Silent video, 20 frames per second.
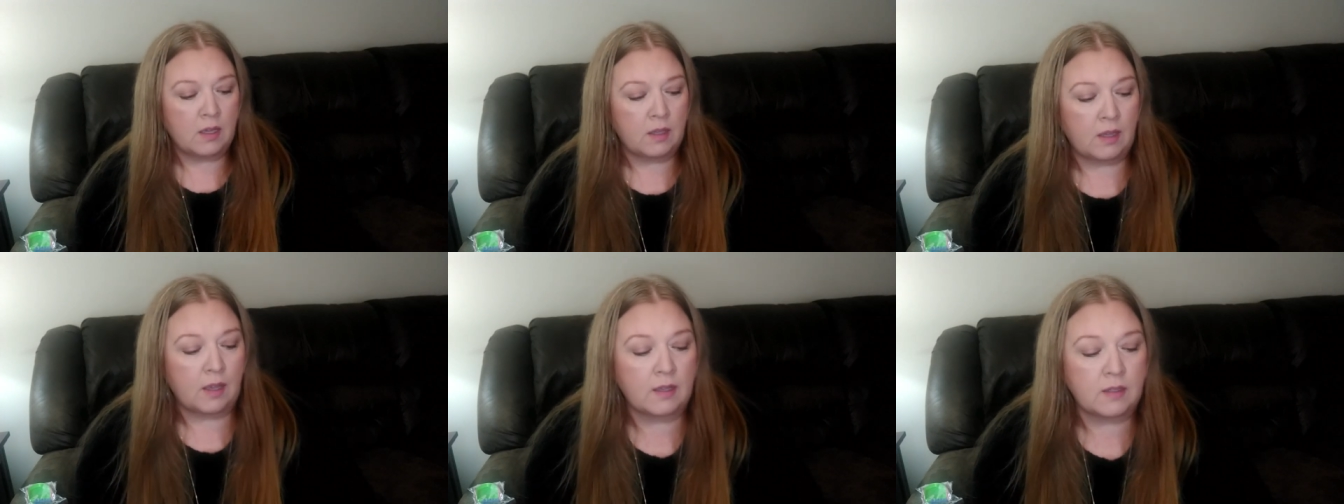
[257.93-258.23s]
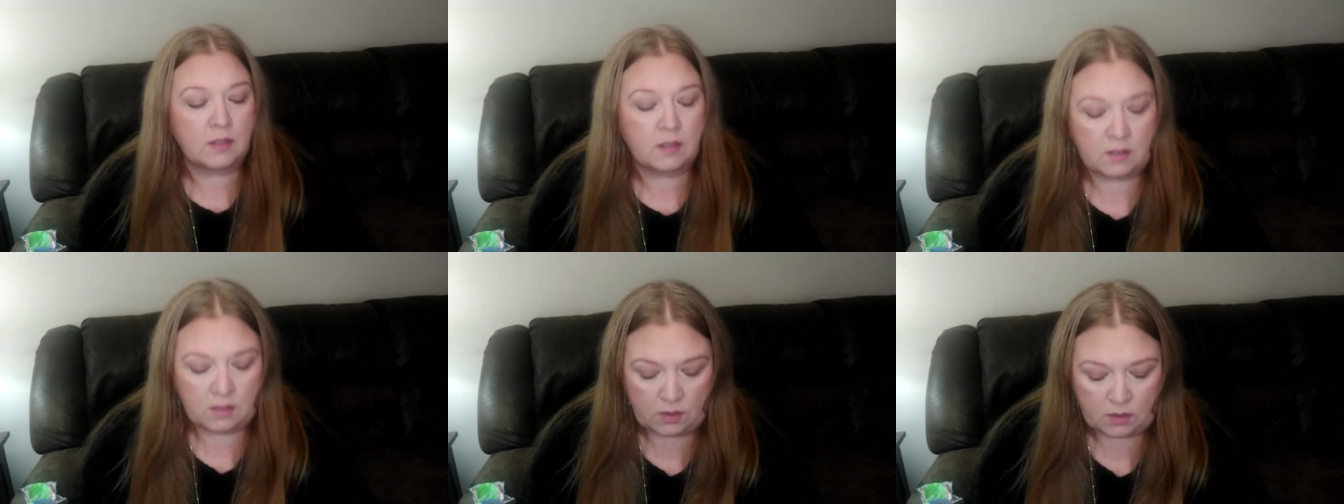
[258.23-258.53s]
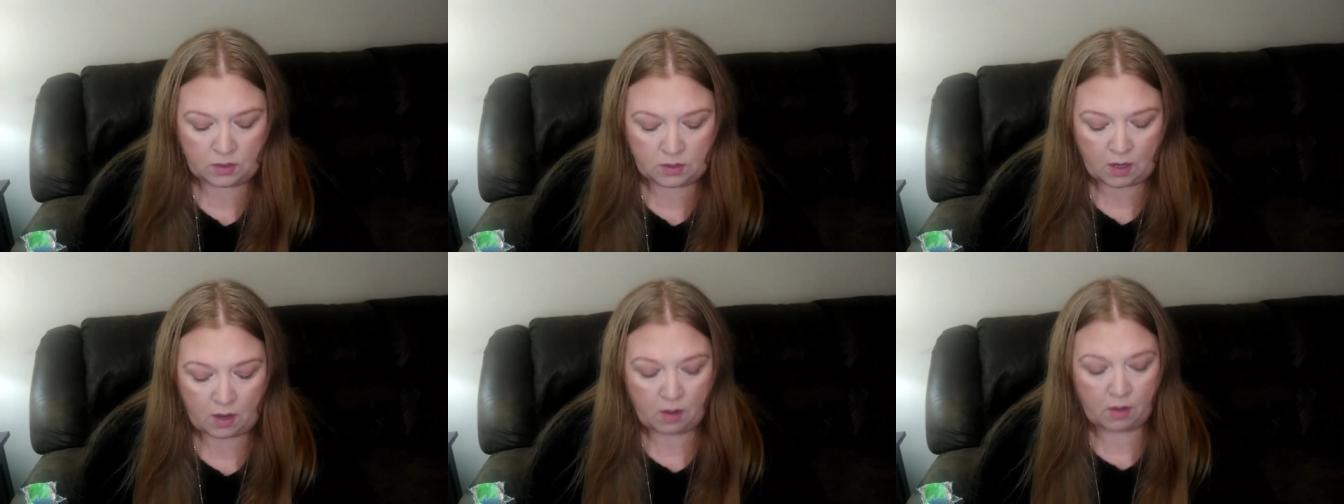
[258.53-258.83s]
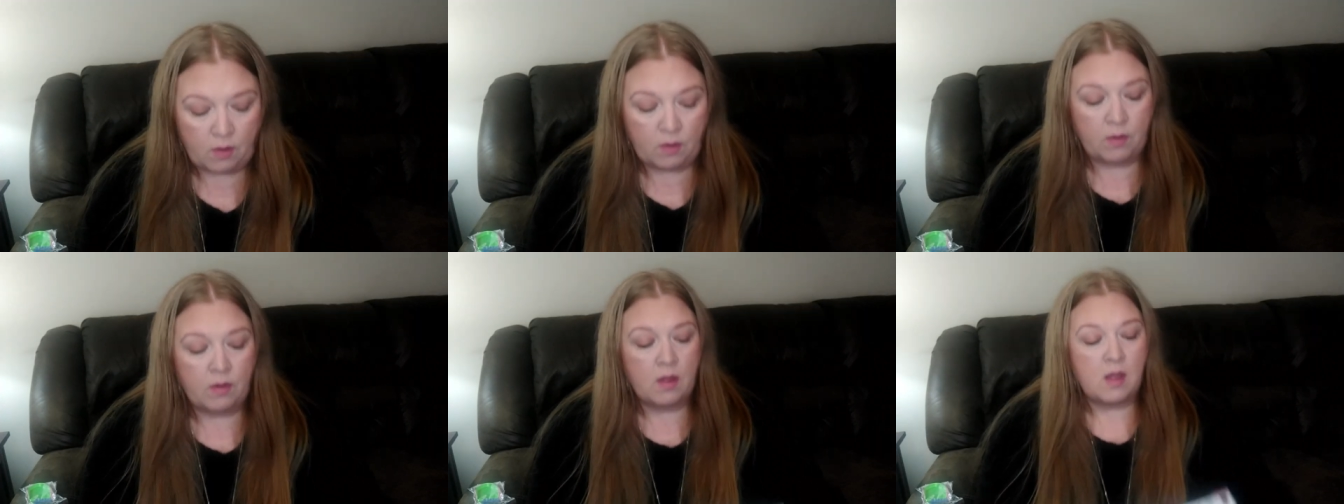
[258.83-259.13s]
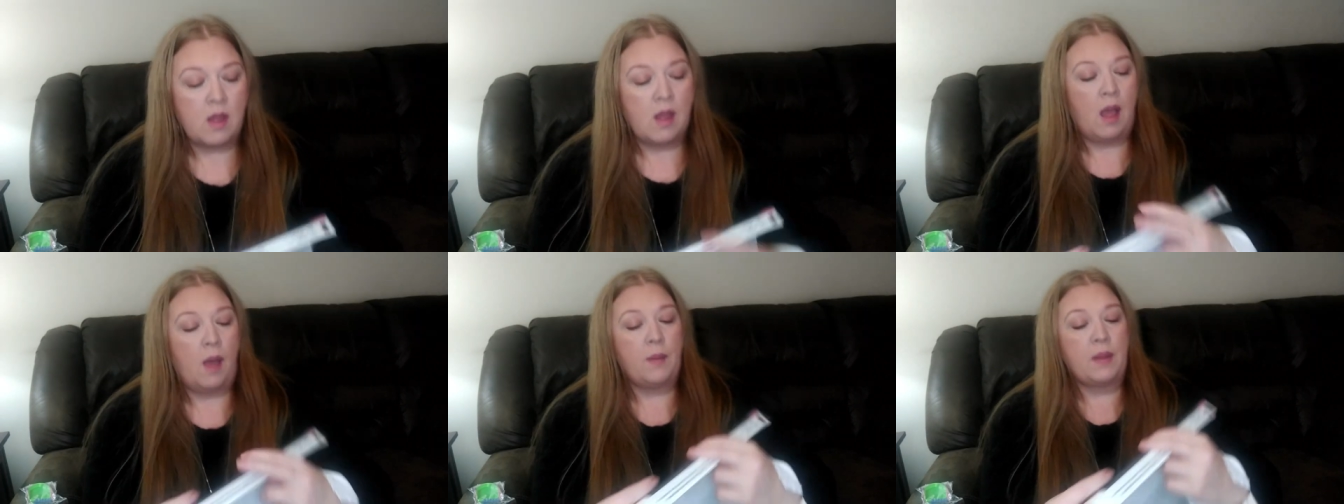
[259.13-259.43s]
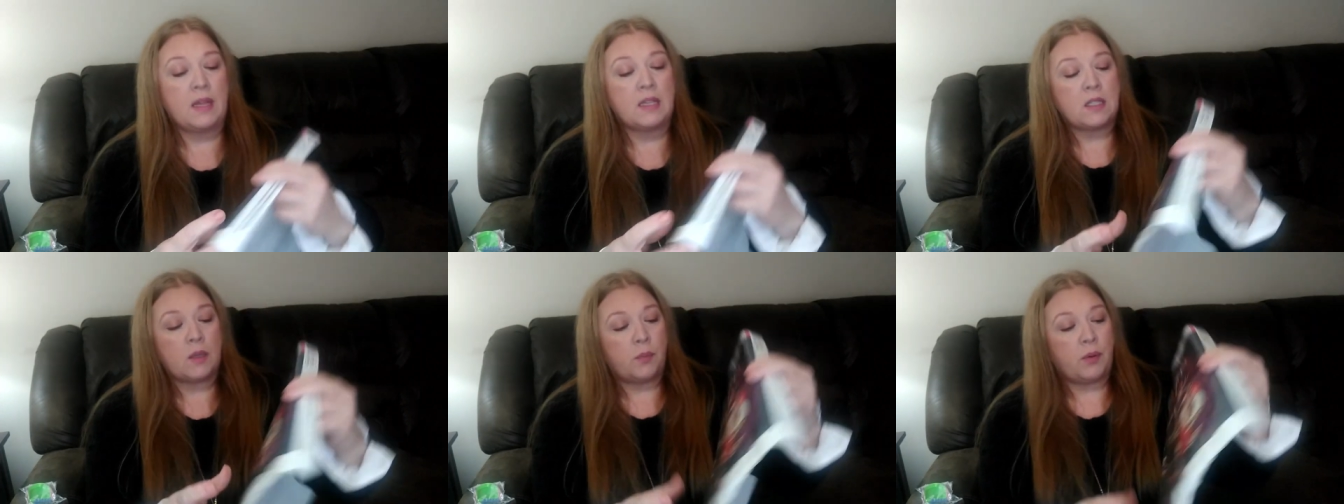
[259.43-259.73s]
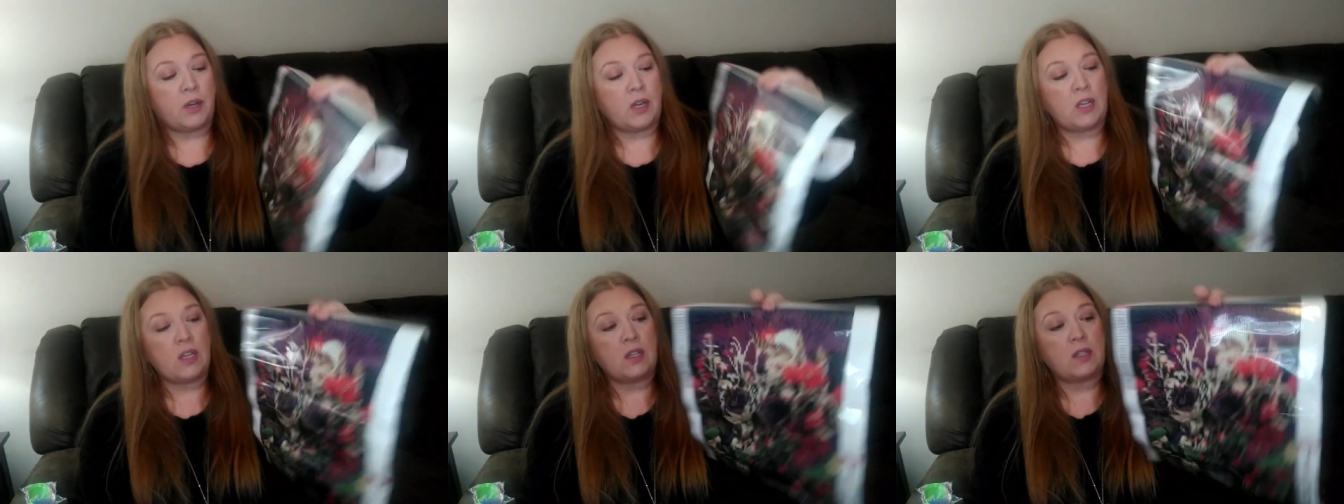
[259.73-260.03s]
Yes, so I mean, that's a
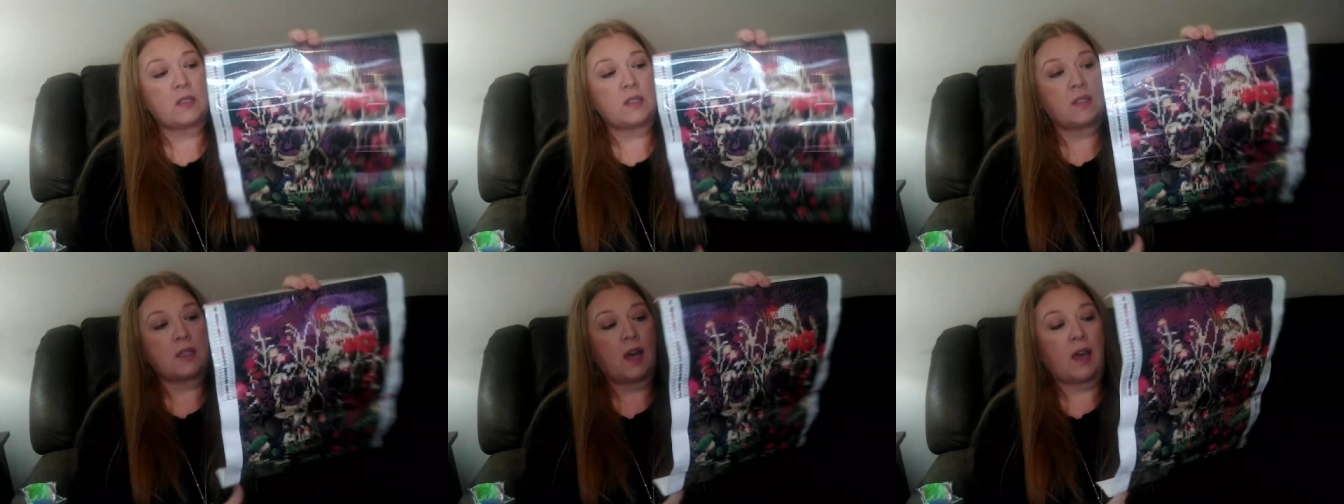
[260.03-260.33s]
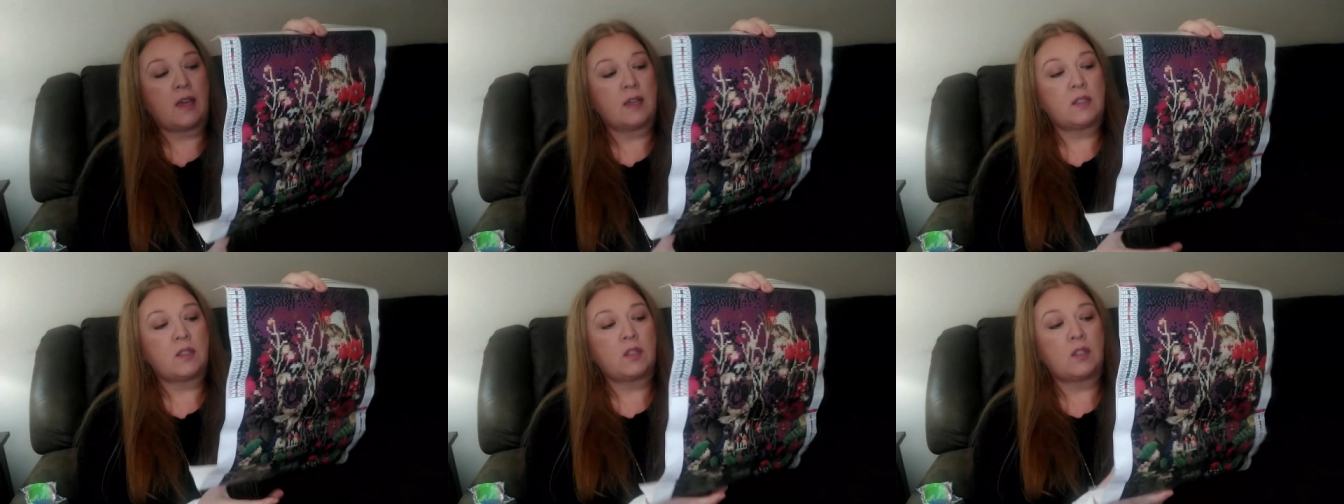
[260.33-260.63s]
pretty good size.